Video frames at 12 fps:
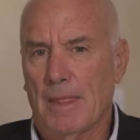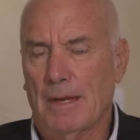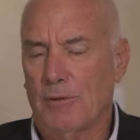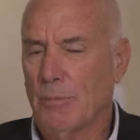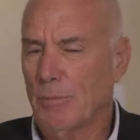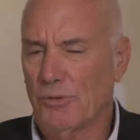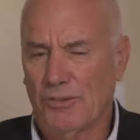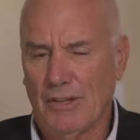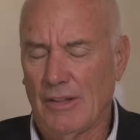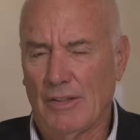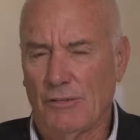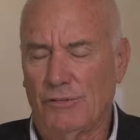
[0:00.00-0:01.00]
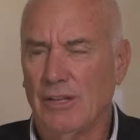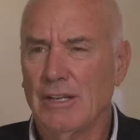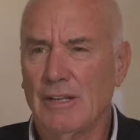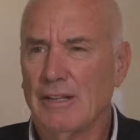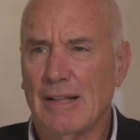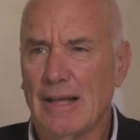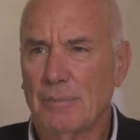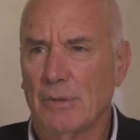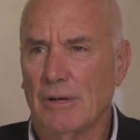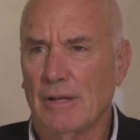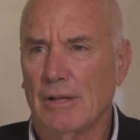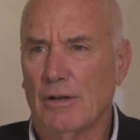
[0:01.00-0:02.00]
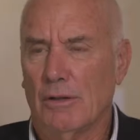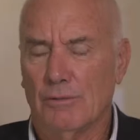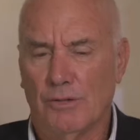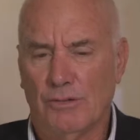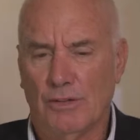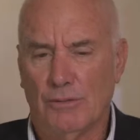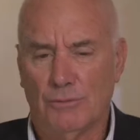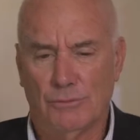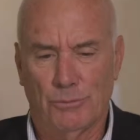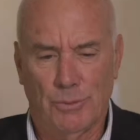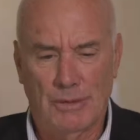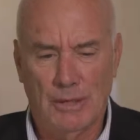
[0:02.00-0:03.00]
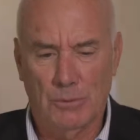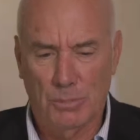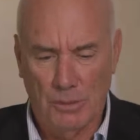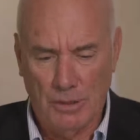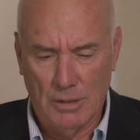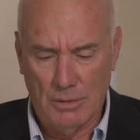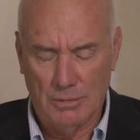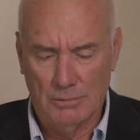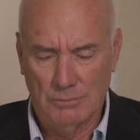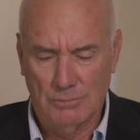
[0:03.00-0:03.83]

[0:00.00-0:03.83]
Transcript: And I remember sitting in the library, and all of a sudden reading a book,